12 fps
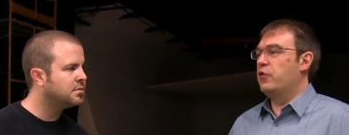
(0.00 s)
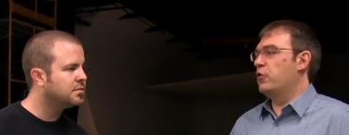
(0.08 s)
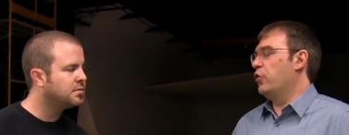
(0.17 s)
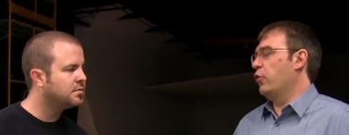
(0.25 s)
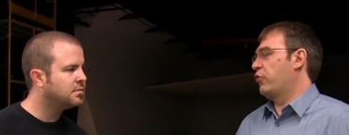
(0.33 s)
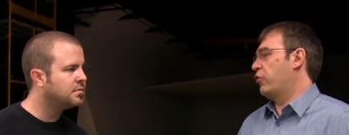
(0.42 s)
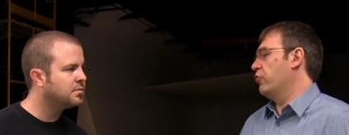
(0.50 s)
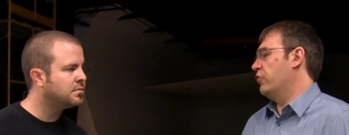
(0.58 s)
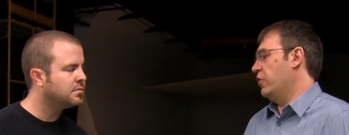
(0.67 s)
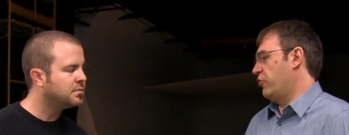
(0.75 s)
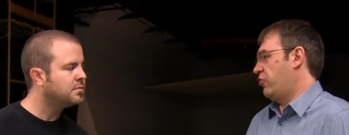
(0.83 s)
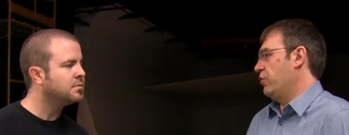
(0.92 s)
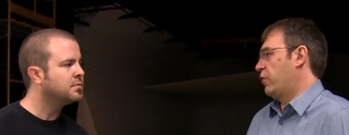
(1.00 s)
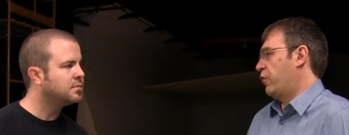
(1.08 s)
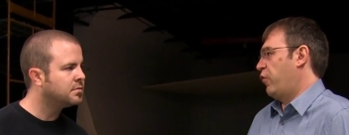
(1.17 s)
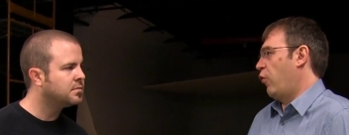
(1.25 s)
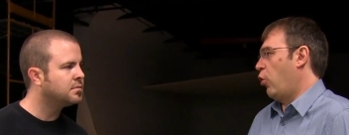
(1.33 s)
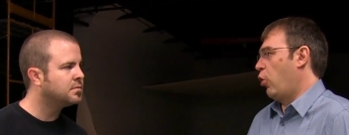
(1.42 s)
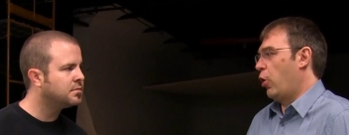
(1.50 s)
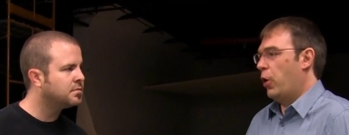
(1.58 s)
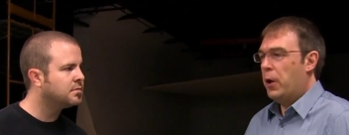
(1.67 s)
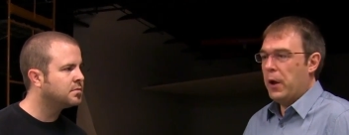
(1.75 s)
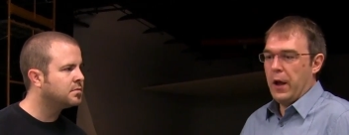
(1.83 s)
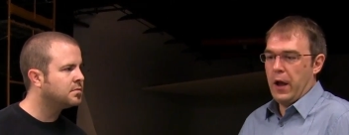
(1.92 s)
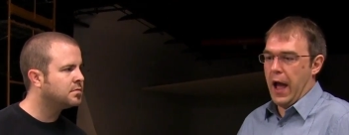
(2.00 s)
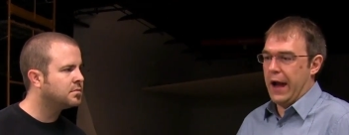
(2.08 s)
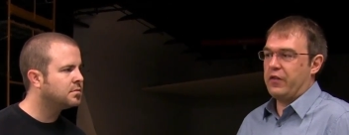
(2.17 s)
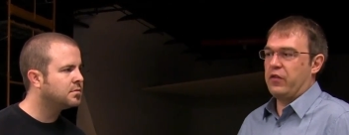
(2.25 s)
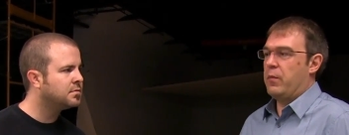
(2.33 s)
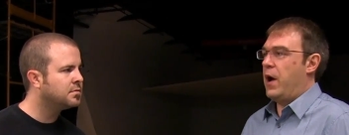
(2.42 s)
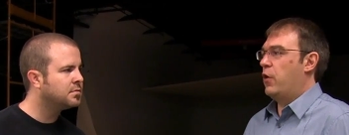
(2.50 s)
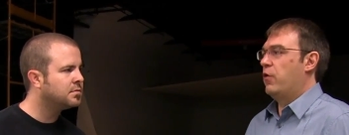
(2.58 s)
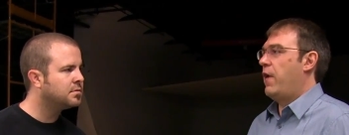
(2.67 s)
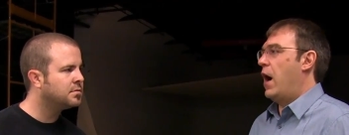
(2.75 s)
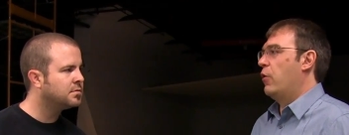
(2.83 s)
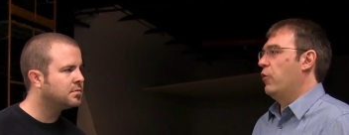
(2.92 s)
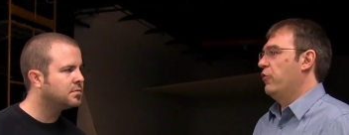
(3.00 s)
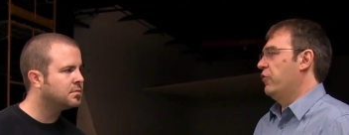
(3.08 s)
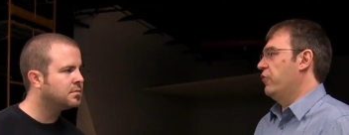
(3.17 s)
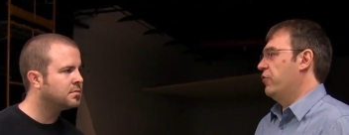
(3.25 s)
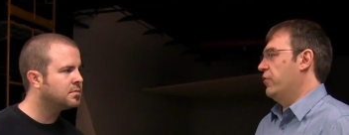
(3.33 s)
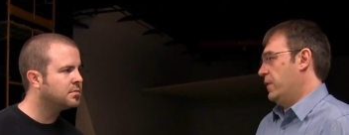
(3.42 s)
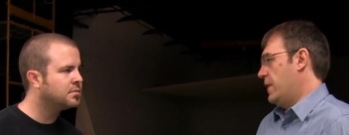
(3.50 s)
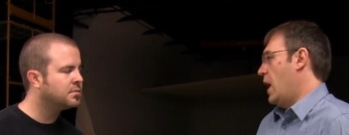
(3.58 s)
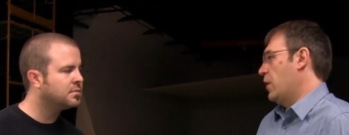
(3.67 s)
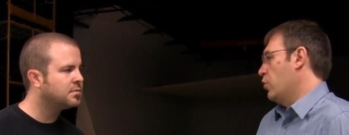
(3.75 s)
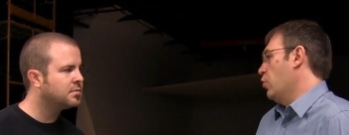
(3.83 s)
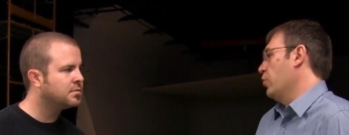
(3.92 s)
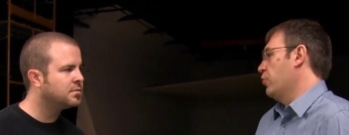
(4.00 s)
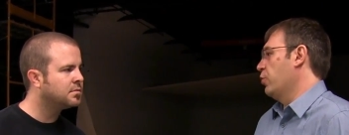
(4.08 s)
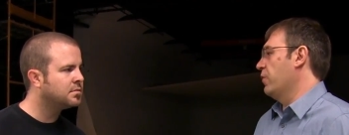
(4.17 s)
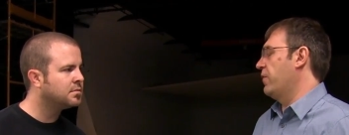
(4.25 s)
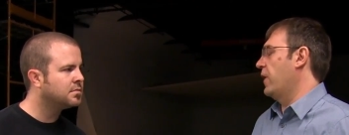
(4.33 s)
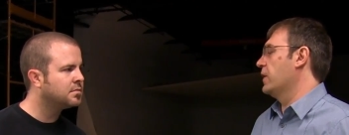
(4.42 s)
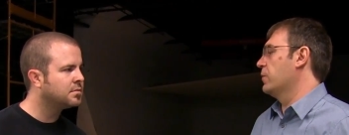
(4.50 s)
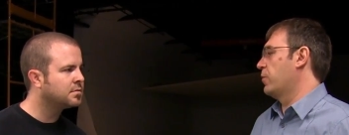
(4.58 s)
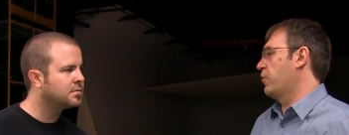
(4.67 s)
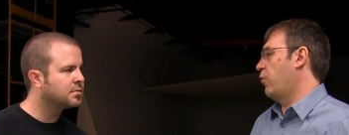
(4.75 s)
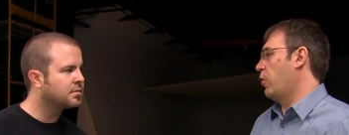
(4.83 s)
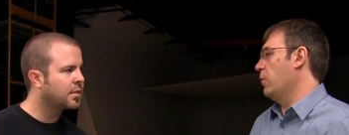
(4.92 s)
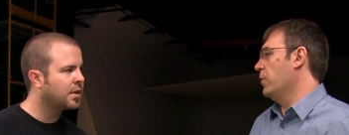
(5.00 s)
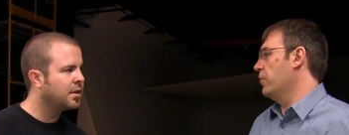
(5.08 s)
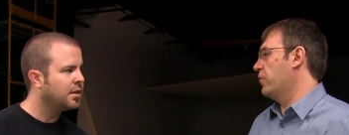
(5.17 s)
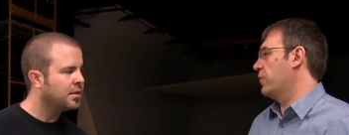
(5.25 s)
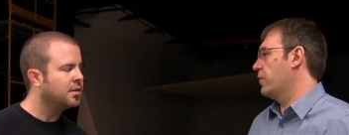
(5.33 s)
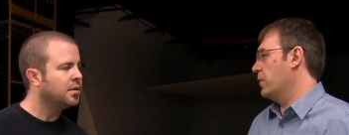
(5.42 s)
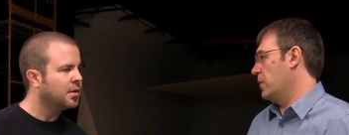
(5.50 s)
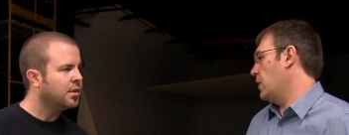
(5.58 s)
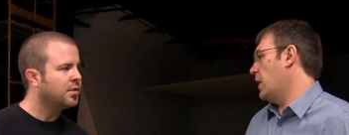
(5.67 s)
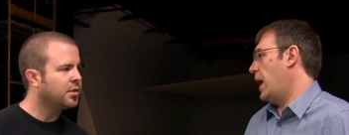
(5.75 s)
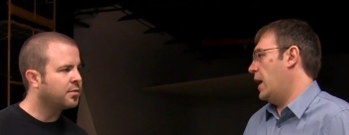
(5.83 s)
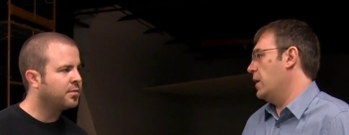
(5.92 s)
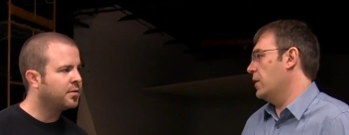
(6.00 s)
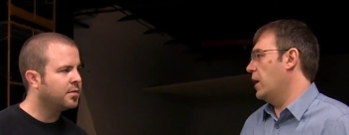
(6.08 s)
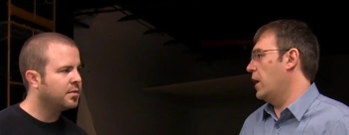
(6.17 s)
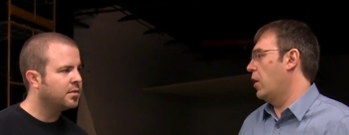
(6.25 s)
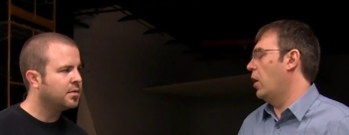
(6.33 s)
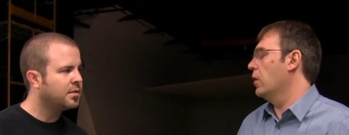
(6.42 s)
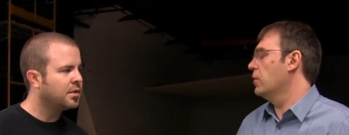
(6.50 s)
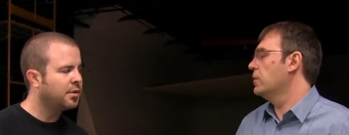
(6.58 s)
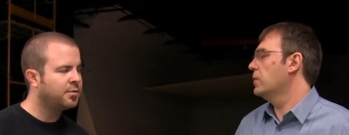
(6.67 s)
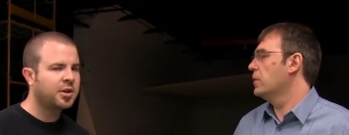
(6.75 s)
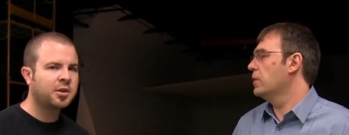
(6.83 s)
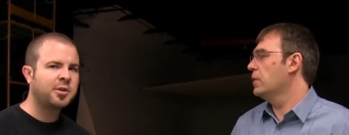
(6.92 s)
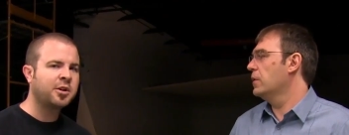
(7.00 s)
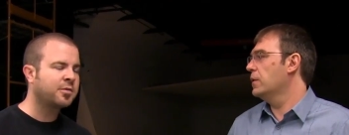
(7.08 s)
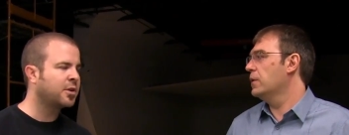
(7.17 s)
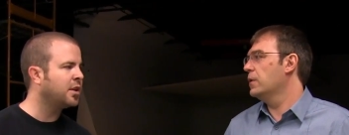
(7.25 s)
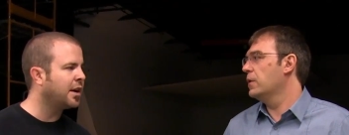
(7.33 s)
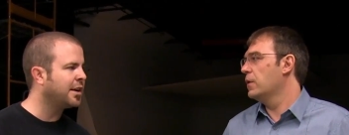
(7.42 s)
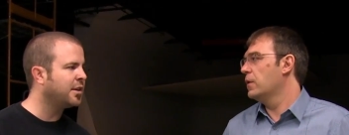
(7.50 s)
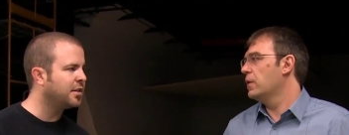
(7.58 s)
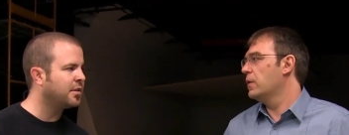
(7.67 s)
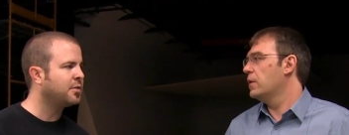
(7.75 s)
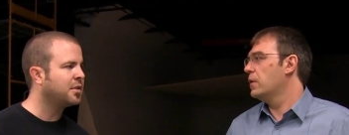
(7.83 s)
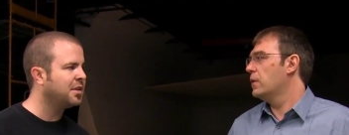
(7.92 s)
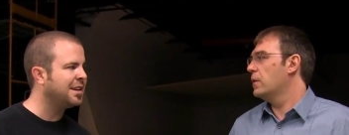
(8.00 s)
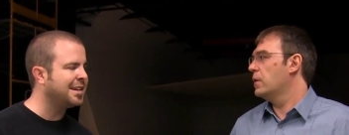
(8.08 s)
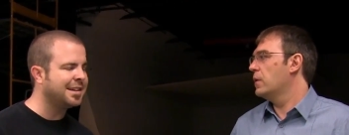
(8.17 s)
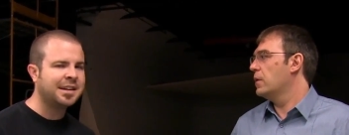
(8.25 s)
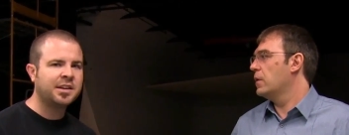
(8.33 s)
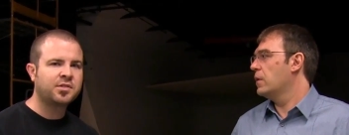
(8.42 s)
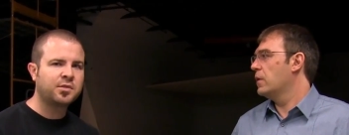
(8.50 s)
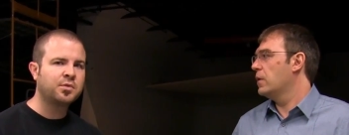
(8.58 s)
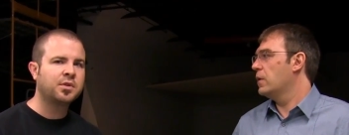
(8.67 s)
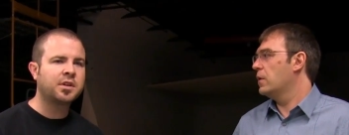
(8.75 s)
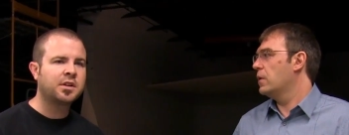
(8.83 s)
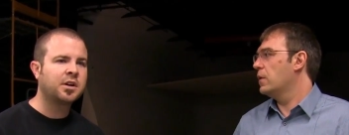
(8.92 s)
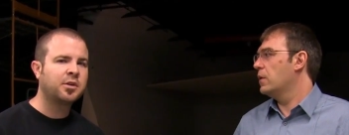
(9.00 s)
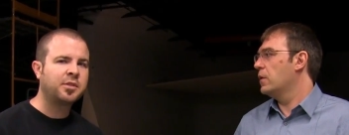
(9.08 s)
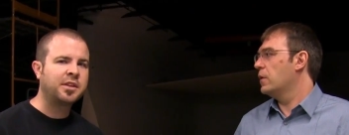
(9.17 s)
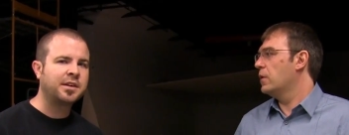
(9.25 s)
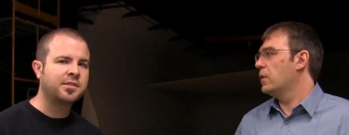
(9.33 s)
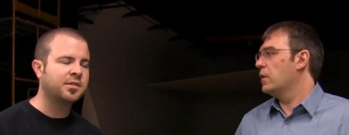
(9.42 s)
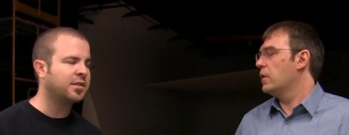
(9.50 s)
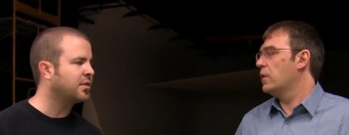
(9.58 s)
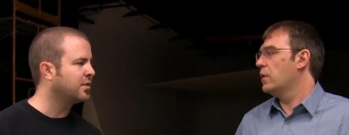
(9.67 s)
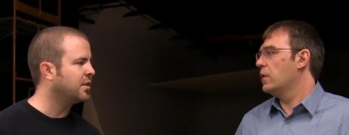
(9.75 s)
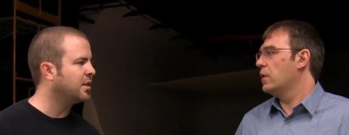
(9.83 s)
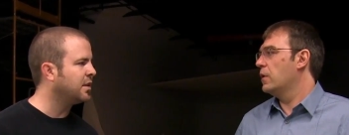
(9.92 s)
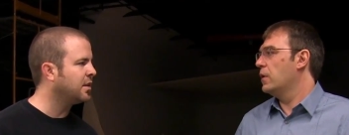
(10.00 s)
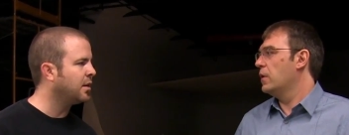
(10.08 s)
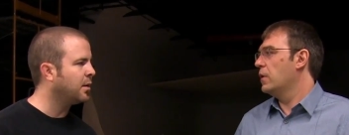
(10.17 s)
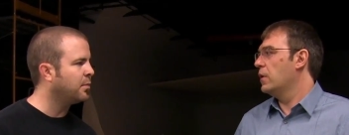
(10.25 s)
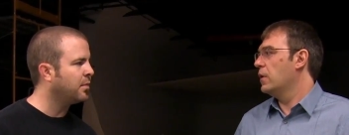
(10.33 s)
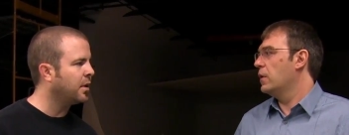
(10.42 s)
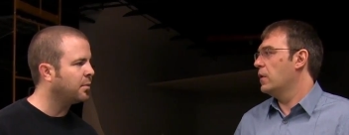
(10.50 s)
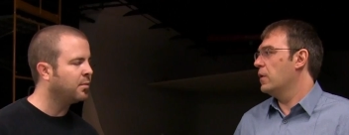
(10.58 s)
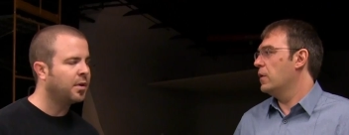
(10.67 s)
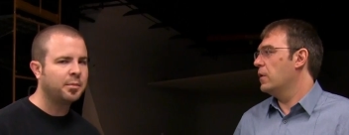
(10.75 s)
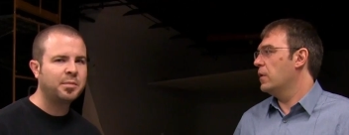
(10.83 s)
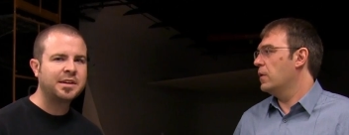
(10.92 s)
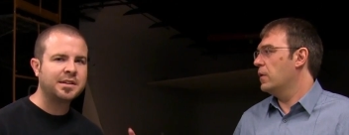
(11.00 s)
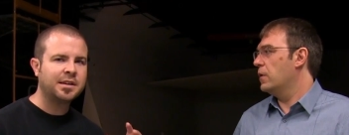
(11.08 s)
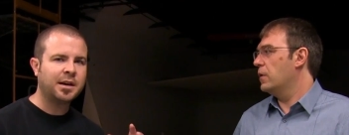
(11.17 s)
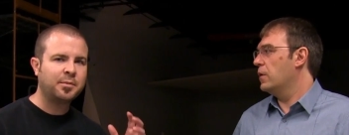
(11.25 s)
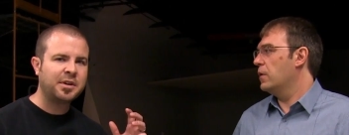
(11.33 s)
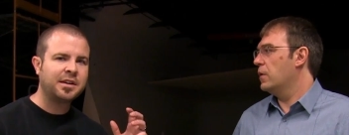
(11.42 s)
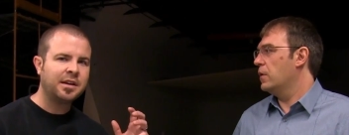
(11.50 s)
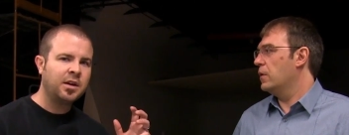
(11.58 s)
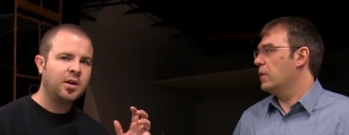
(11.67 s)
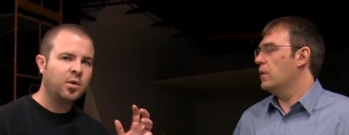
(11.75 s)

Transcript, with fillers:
Speaker 1: under those conditions for X amount of hours is not going to affect the performance
Speaker 2: so and, if, at all. If you're going to be overclocking, you definitely need enhanced cooling along with that. So that's uh, a, a, a big a big